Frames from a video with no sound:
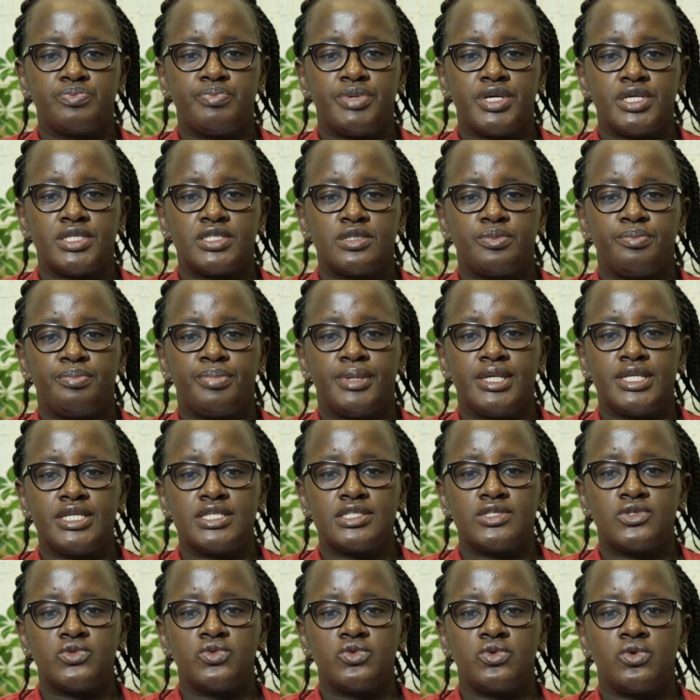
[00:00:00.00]
best
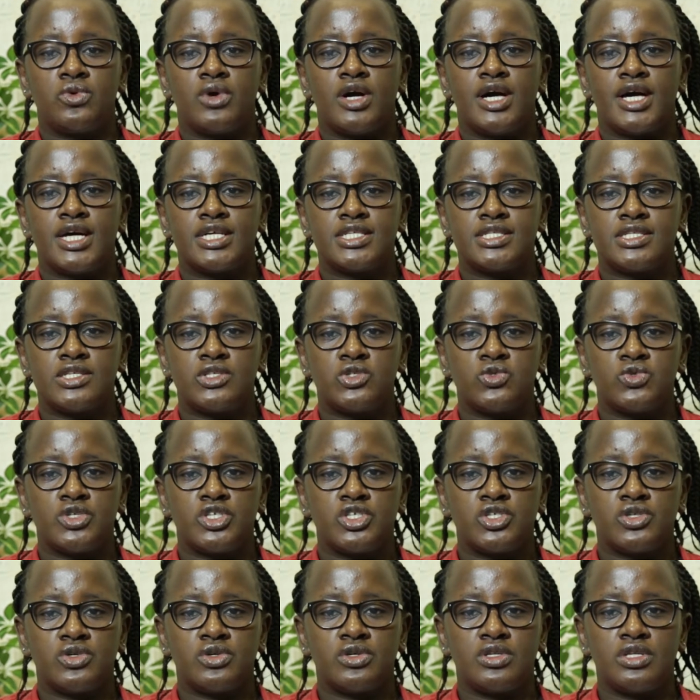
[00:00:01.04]
placed to know her
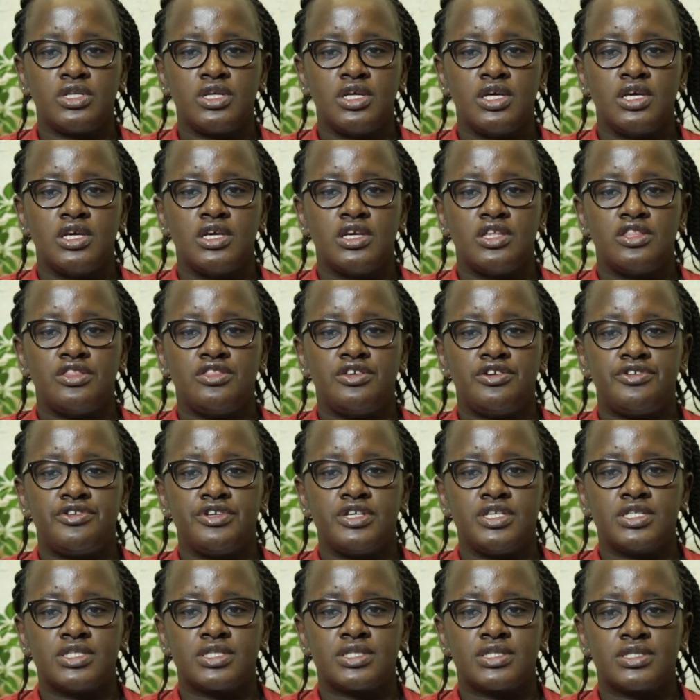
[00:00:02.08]
situation, the
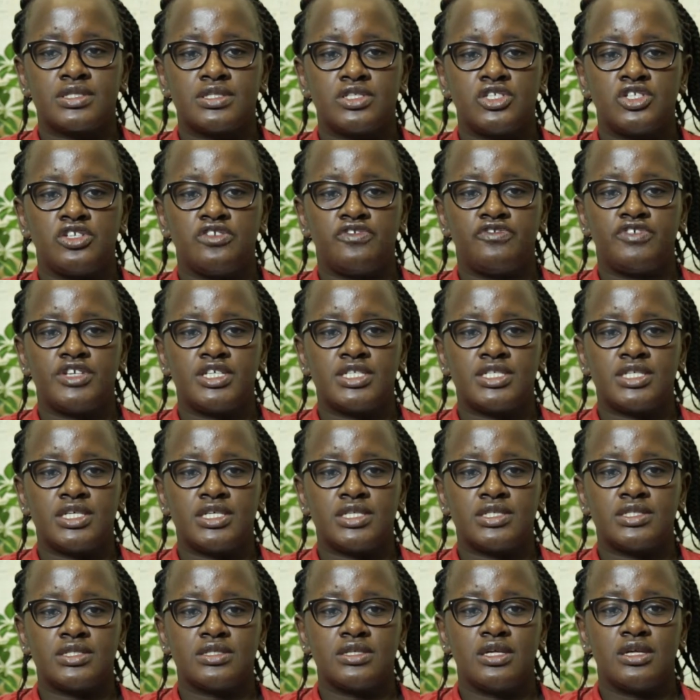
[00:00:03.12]
risks she
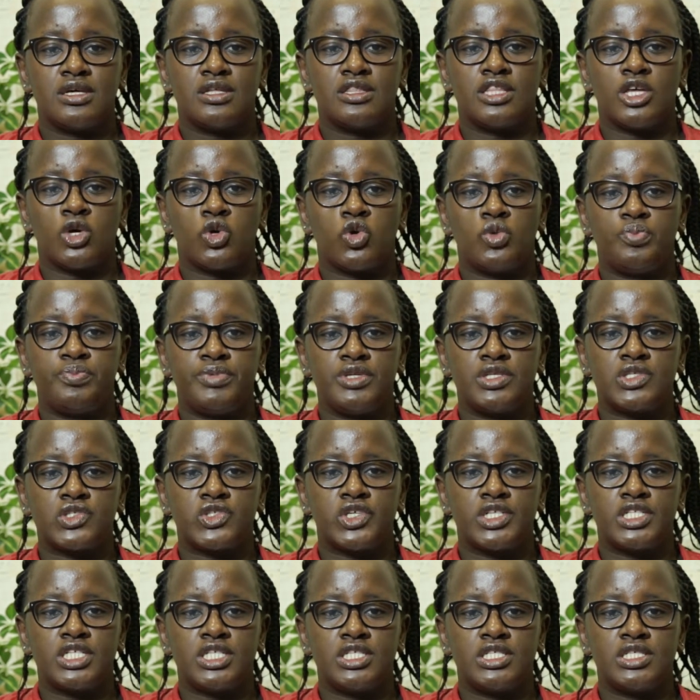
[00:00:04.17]
faces, the coping
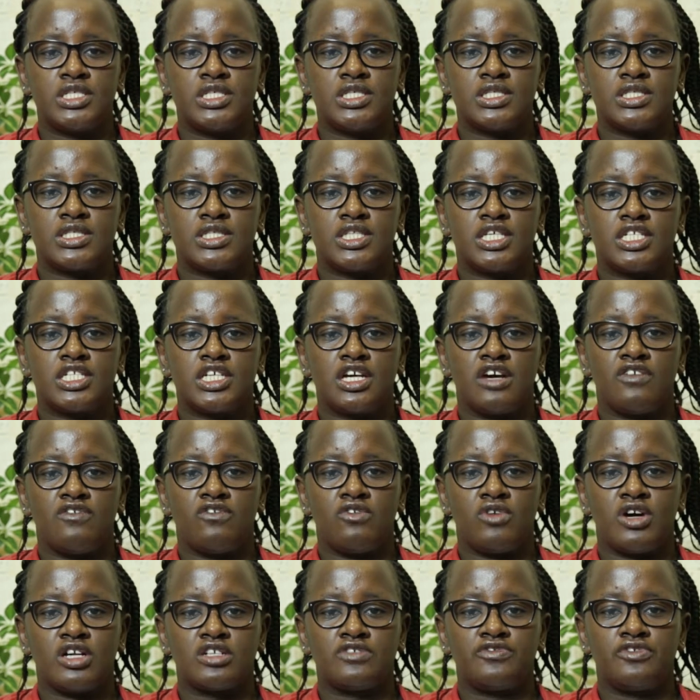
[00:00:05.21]
strategies that have
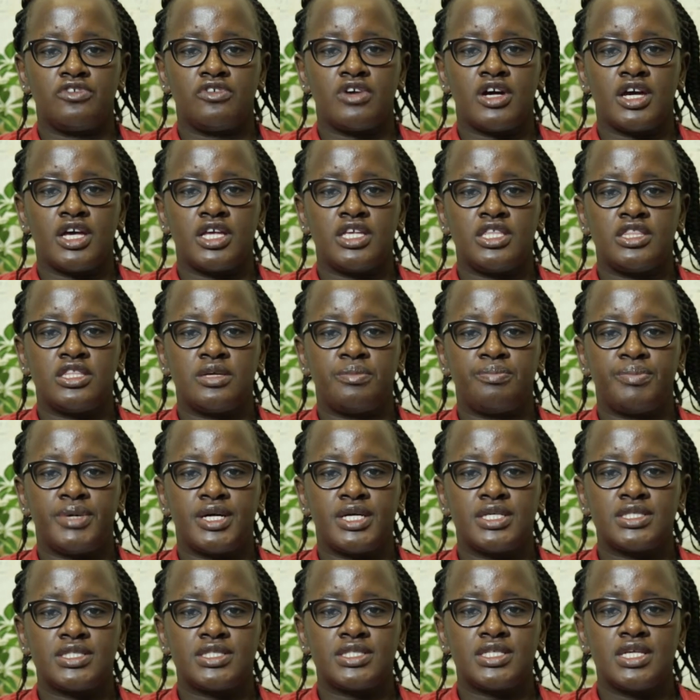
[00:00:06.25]
worked for her in the
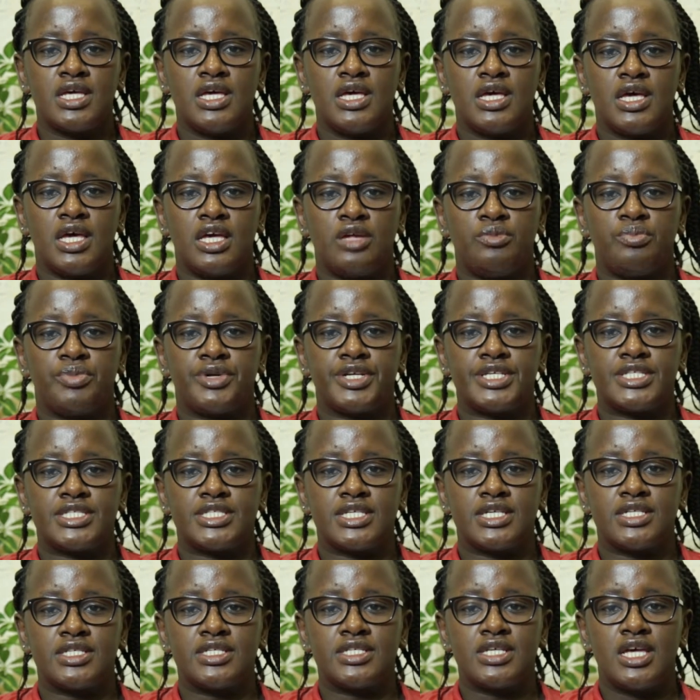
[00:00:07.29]
past and
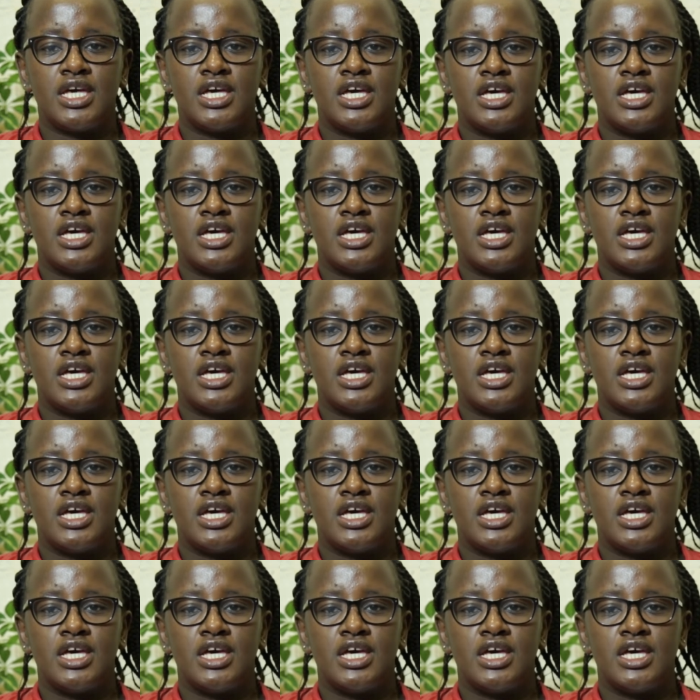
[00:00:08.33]
present,